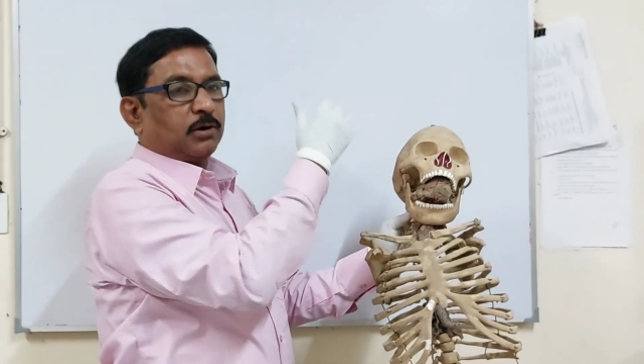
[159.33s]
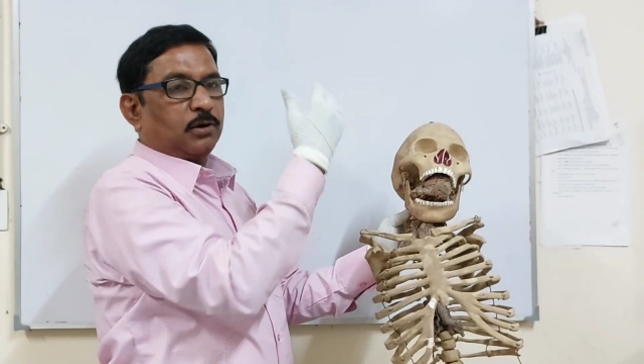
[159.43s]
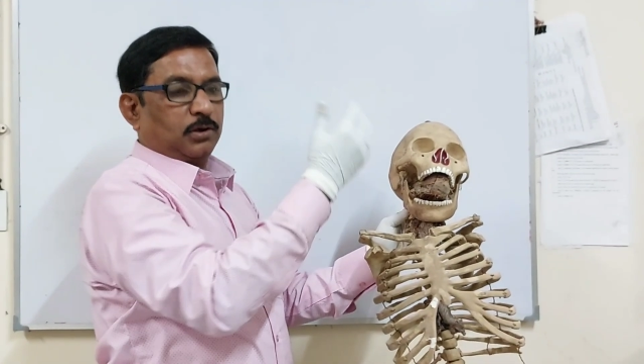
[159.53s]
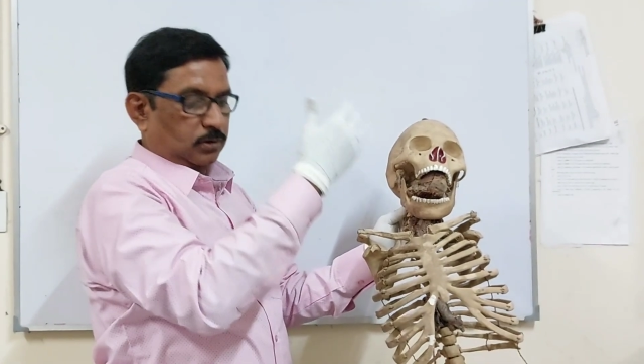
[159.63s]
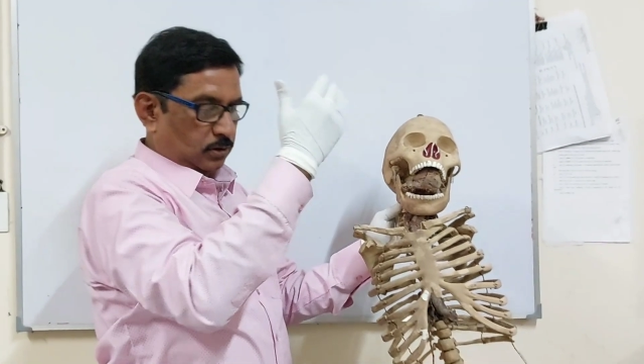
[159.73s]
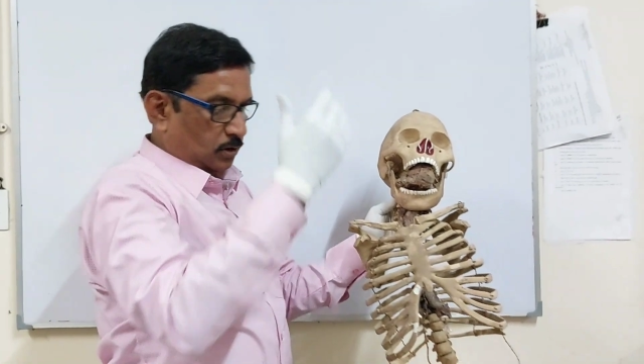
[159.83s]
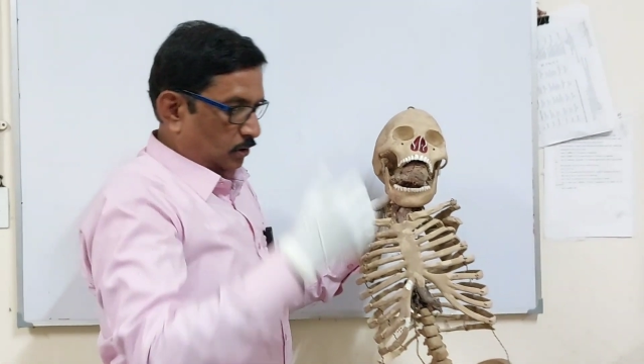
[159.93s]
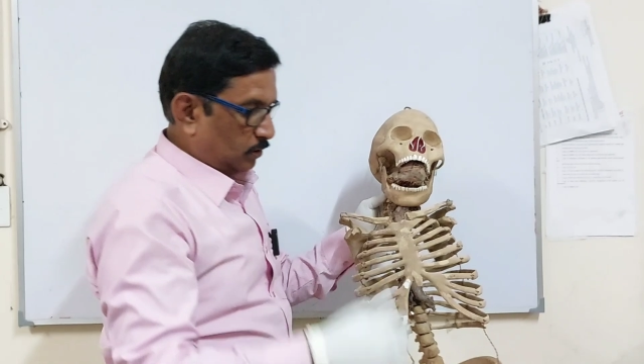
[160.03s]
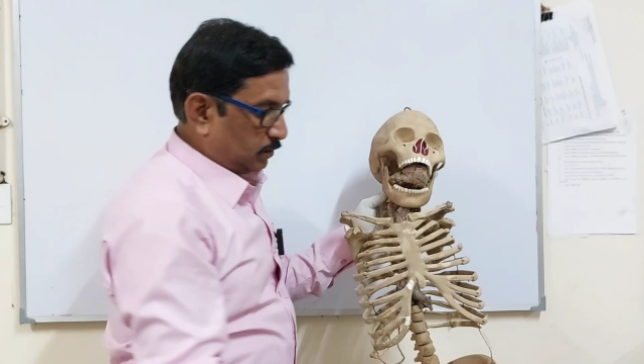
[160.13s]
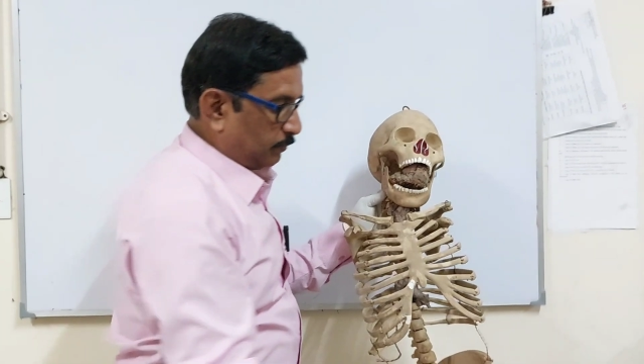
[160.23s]
or
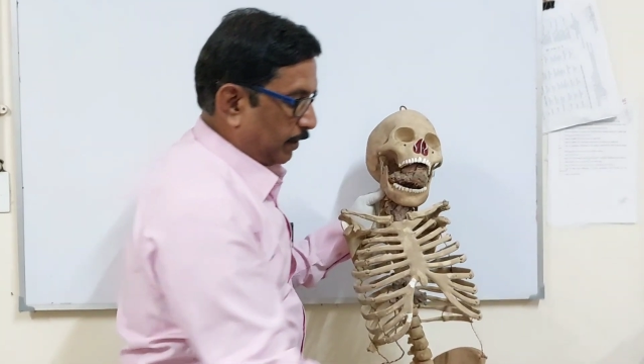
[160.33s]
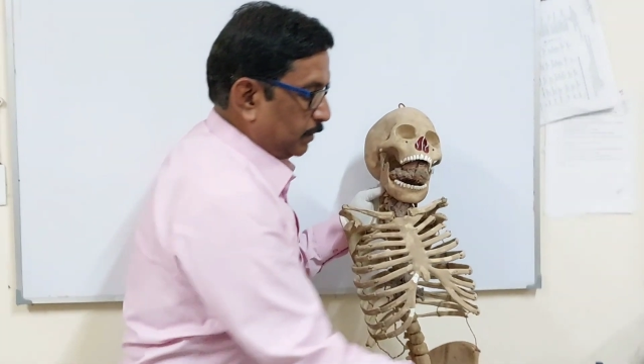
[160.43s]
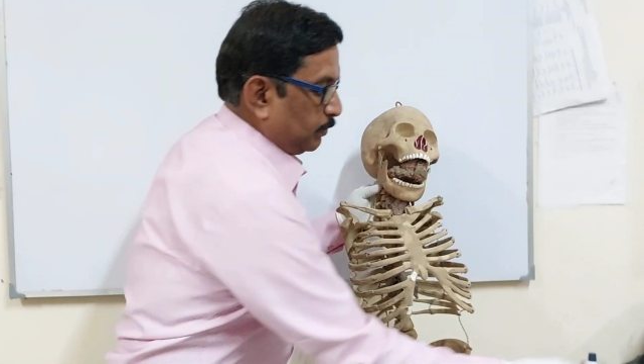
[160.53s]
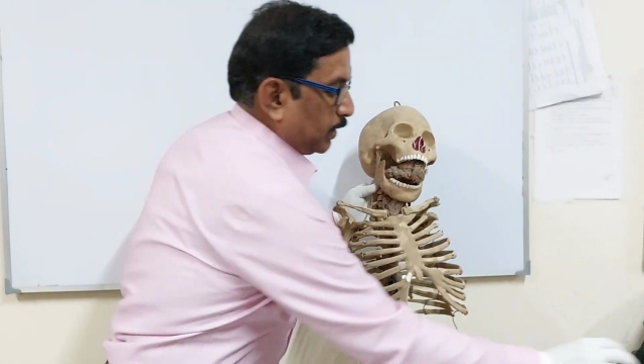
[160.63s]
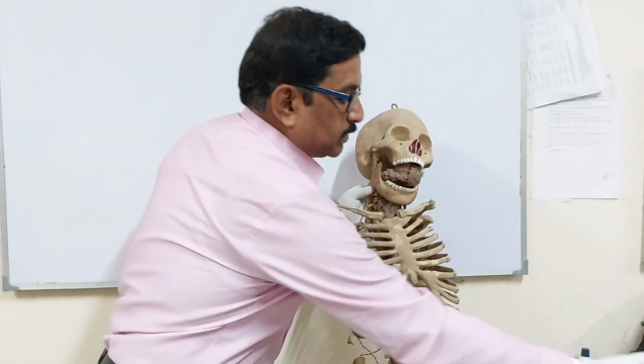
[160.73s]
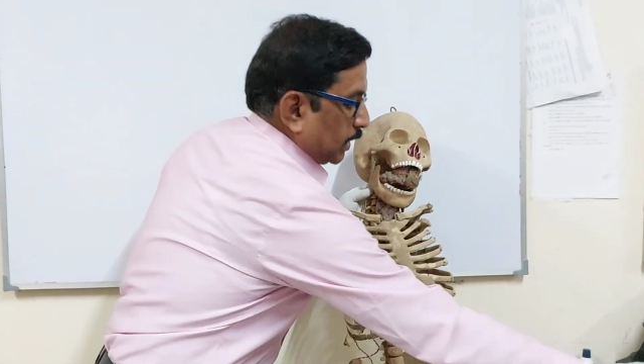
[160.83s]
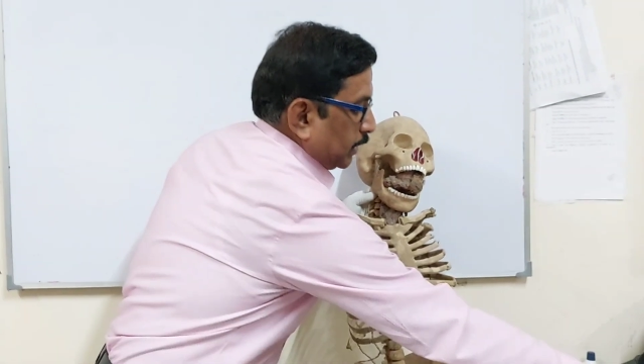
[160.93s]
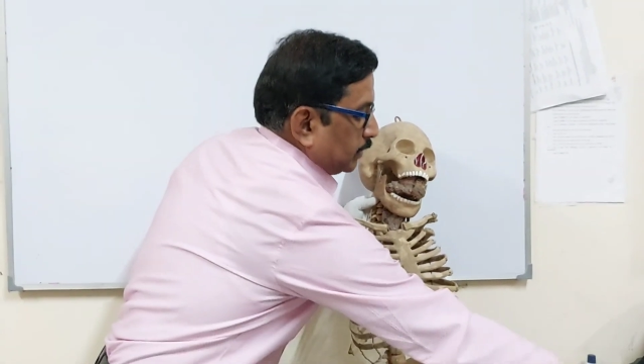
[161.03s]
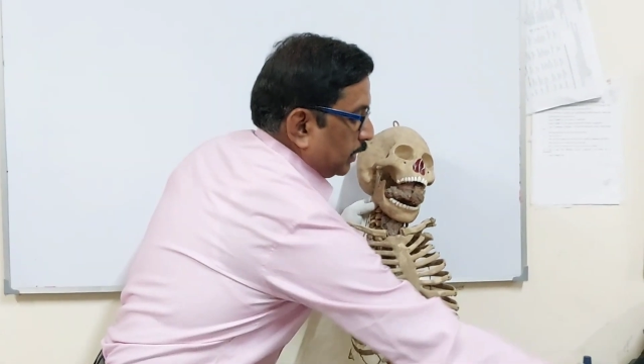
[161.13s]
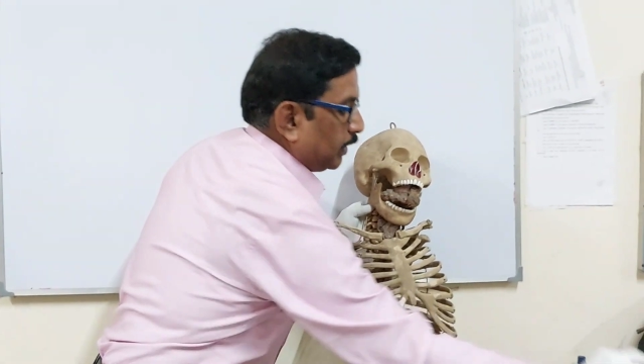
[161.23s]
on the vertebral
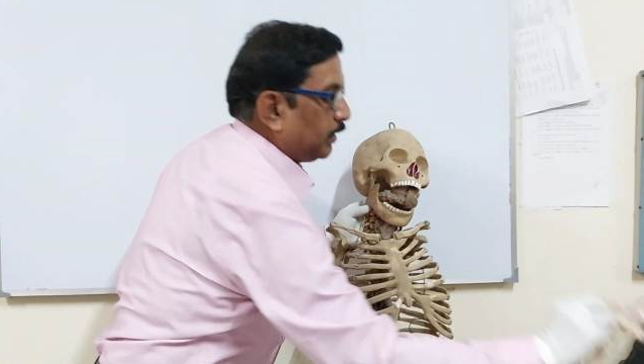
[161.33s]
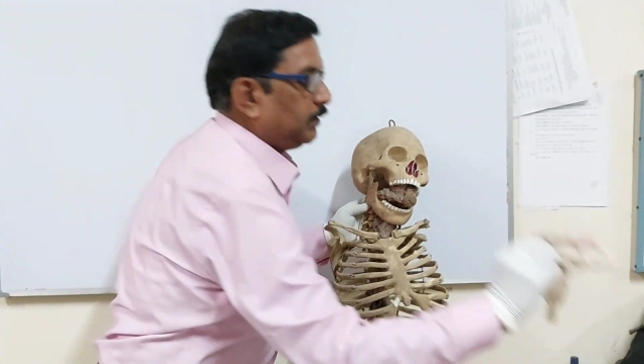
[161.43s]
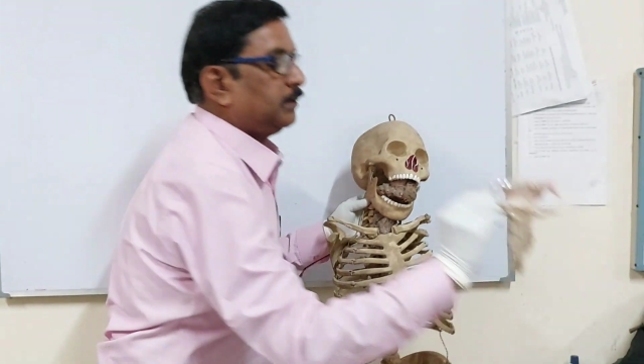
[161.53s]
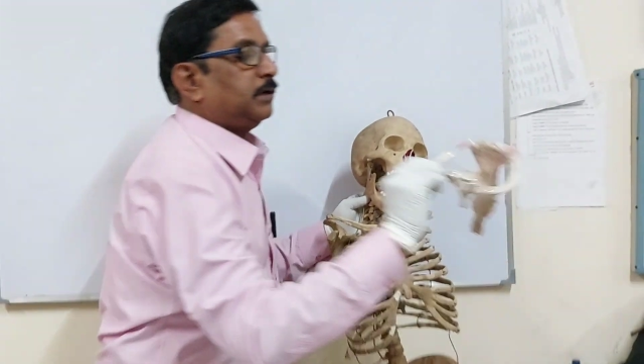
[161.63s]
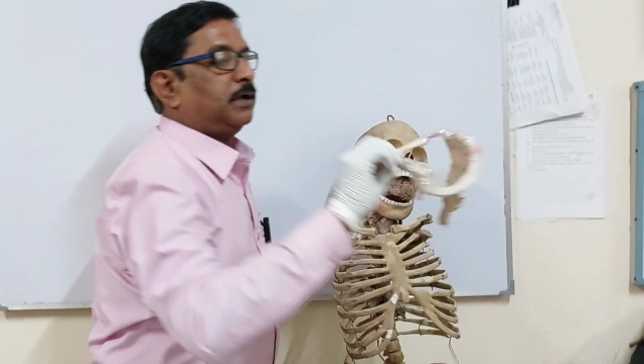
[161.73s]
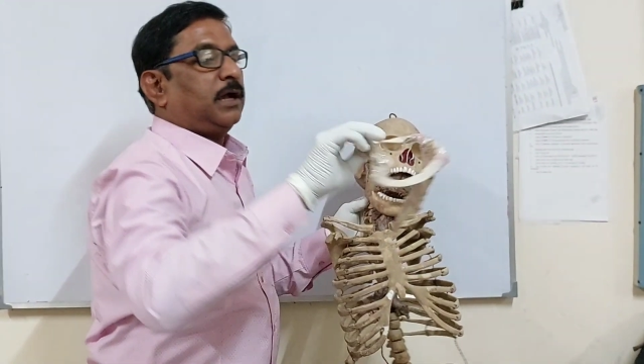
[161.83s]
side here,